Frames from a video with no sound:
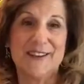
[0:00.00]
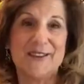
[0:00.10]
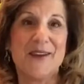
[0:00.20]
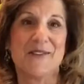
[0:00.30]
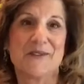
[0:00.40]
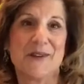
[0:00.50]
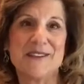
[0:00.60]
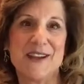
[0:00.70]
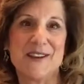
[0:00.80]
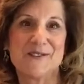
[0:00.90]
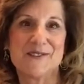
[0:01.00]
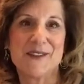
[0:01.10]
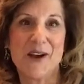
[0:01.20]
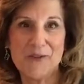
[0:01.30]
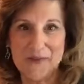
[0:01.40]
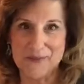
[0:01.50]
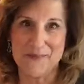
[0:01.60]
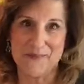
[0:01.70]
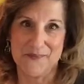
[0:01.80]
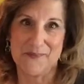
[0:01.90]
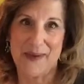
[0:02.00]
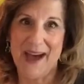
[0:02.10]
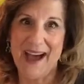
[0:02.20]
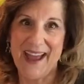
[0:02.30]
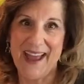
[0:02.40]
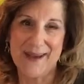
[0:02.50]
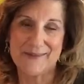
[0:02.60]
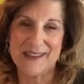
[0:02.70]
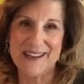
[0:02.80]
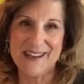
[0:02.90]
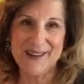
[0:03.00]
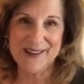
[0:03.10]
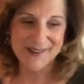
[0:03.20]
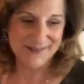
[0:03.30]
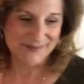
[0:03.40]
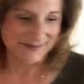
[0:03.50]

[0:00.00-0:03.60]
You have a great day yourself. Bye. Happy keto.